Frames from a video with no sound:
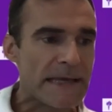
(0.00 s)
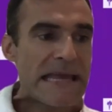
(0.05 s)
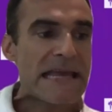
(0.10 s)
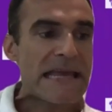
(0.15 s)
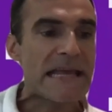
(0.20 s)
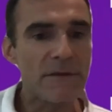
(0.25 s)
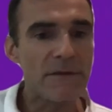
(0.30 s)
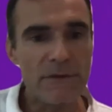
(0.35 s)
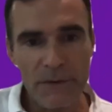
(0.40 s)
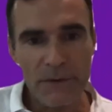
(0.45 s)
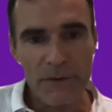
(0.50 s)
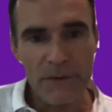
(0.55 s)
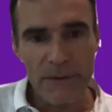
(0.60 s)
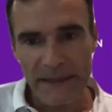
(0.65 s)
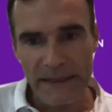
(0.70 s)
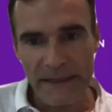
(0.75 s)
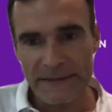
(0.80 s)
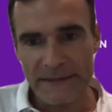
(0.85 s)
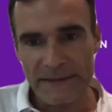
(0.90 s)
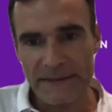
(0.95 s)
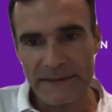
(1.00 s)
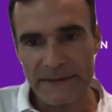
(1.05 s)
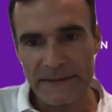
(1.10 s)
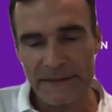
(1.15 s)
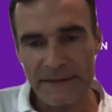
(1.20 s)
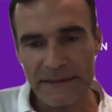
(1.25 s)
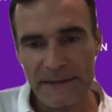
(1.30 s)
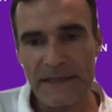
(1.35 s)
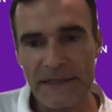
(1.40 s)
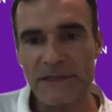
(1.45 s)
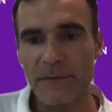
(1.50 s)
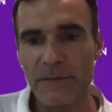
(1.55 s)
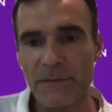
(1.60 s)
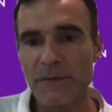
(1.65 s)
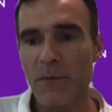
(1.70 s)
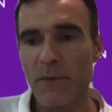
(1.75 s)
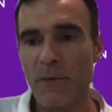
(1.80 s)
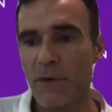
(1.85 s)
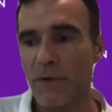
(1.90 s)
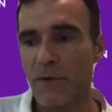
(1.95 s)
In the U S, it's a
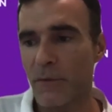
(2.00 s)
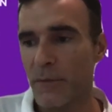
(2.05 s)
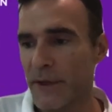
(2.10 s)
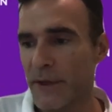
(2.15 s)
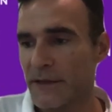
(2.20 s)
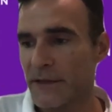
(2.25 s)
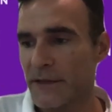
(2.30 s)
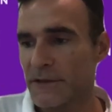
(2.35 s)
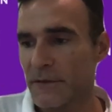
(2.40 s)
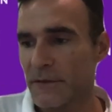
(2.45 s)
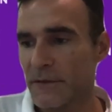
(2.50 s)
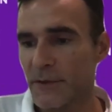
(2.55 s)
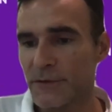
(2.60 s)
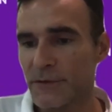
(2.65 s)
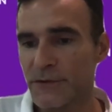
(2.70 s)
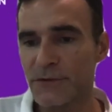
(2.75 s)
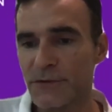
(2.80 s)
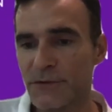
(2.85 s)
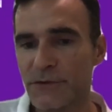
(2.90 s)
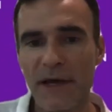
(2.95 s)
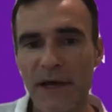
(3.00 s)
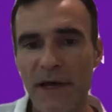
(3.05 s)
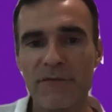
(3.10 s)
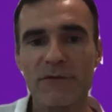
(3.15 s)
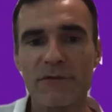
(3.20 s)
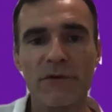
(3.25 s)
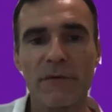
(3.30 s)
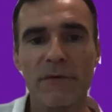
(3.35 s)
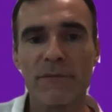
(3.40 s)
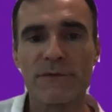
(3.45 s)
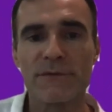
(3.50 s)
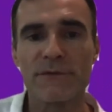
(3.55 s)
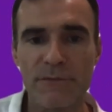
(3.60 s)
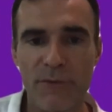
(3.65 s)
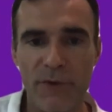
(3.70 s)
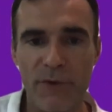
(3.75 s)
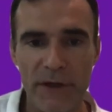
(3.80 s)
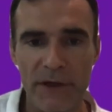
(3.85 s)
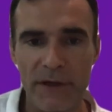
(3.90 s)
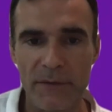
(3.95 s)
bit more complicated because you don't have an obvious
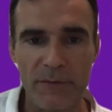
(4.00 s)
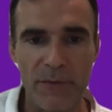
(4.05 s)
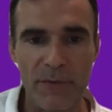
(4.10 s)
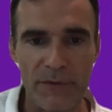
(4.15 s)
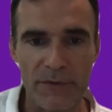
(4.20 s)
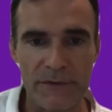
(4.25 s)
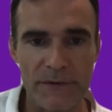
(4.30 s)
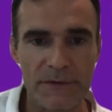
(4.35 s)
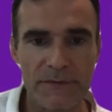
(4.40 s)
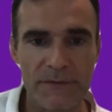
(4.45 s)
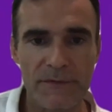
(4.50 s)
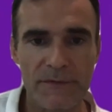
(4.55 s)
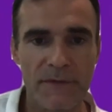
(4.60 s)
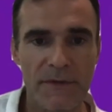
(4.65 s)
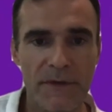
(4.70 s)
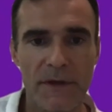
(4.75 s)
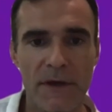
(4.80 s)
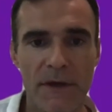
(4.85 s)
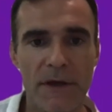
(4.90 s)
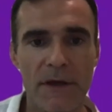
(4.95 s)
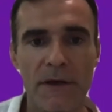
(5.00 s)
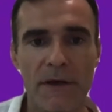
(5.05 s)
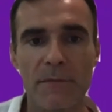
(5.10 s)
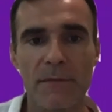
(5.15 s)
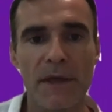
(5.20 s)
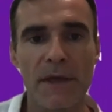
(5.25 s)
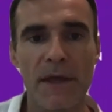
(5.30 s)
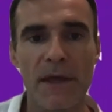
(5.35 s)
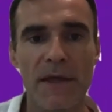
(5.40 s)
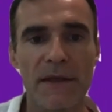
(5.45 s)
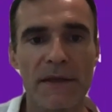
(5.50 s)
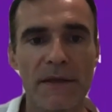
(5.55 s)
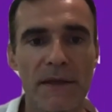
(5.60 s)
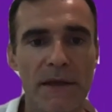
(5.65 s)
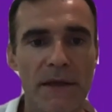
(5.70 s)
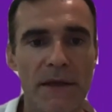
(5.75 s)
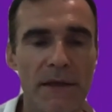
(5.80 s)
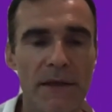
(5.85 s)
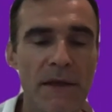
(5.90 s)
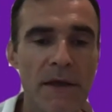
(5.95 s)
breaking point. Um, and
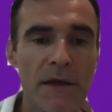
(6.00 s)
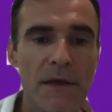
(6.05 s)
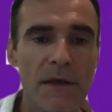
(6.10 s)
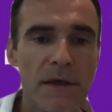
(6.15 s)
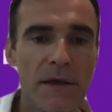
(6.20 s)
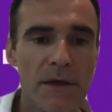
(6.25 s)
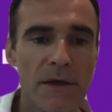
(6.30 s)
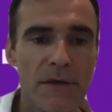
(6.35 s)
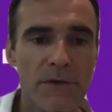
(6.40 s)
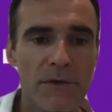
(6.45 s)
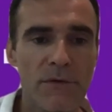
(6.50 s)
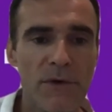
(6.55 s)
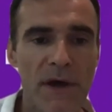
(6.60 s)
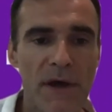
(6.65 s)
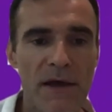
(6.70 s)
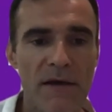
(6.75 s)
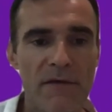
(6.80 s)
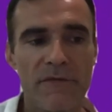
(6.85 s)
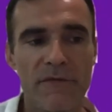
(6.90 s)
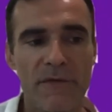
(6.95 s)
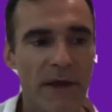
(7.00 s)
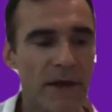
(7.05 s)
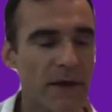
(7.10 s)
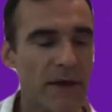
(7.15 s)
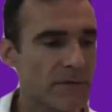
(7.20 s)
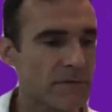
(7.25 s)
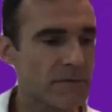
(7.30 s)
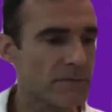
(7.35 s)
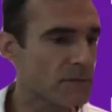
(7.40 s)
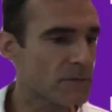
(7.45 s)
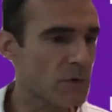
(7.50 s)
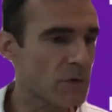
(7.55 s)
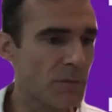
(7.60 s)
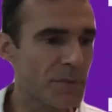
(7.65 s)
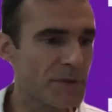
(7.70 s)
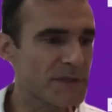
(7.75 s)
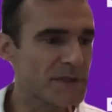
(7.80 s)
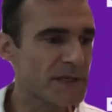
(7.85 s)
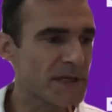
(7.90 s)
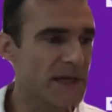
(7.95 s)
then you have like
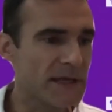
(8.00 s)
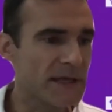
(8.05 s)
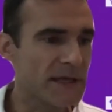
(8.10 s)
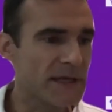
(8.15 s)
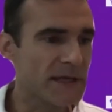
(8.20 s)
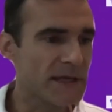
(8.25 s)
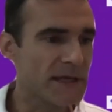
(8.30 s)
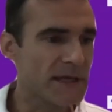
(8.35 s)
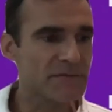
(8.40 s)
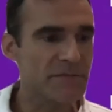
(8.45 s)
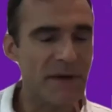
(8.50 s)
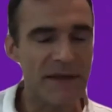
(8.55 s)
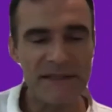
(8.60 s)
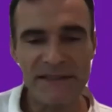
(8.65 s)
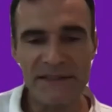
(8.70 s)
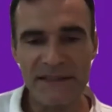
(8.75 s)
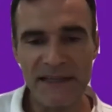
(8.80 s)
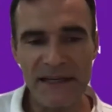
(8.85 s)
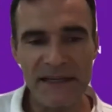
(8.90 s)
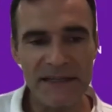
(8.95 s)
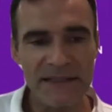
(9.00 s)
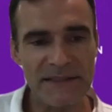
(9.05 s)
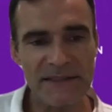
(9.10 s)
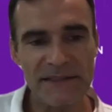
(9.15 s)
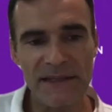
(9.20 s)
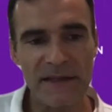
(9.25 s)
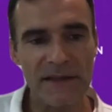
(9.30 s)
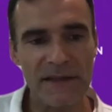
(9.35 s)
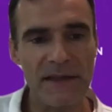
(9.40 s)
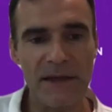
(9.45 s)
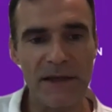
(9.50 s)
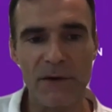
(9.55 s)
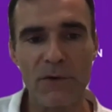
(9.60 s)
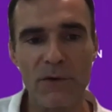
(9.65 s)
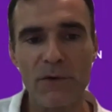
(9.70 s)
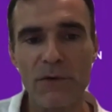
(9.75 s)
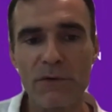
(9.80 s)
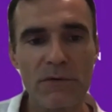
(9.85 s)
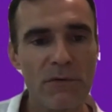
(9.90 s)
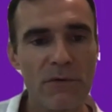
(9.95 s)
competing ideas. My sense is that they're
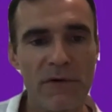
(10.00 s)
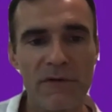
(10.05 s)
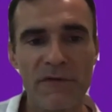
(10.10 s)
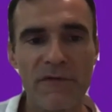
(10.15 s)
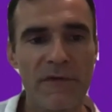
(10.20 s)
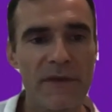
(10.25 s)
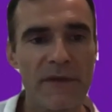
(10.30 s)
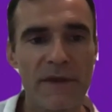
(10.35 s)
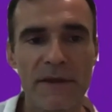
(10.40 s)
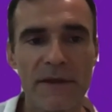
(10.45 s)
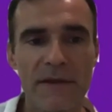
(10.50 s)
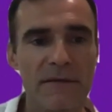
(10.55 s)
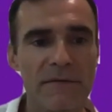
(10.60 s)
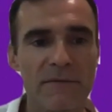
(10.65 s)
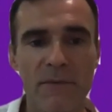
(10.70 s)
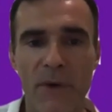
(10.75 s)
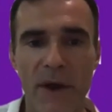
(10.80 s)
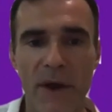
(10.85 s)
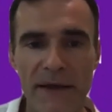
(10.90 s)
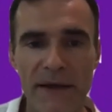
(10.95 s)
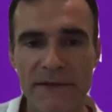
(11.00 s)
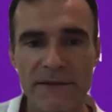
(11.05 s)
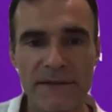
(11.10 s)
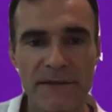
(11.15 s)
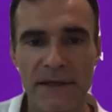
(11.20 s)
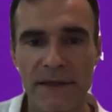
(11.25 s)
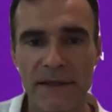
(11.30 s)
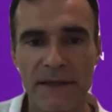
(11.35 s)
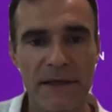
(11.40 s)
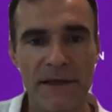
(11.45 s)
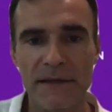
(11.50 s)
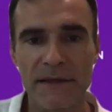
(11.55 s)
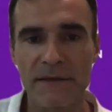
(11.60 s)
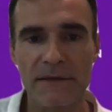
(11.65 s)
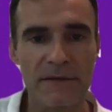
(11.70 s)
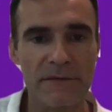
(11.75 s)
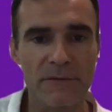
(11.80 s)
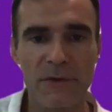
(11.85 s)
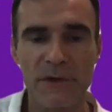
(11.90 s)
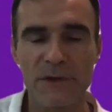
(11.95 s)
all roughly right. And
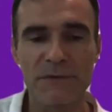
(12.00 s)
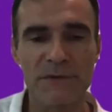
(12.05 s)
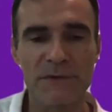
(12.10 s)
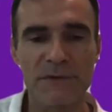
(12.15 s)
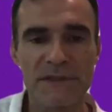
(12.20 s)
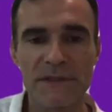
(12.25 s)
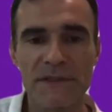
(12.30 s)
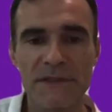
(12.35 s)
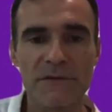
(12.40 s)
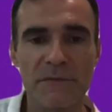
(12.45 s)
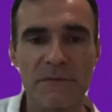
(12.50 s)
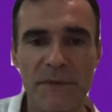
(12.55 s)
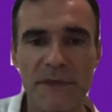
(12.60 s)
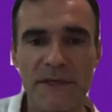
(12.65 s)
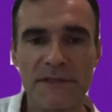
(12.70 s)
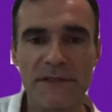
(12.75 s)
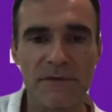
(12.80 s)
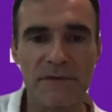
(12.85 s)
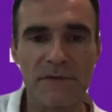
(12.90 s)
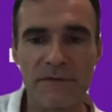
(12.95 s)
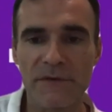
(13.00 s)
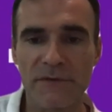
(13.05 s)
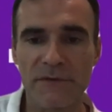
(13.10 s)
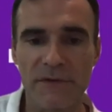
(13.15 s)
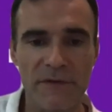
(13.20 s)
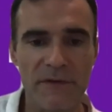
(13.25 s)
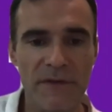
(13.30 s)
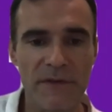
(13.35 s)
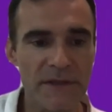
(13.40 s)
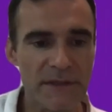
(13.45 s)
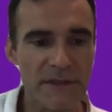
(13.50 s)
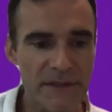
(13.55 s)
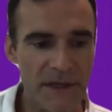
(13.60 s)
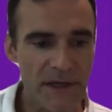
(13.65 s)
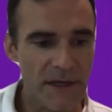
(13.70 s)
then what we see is a mix of different things.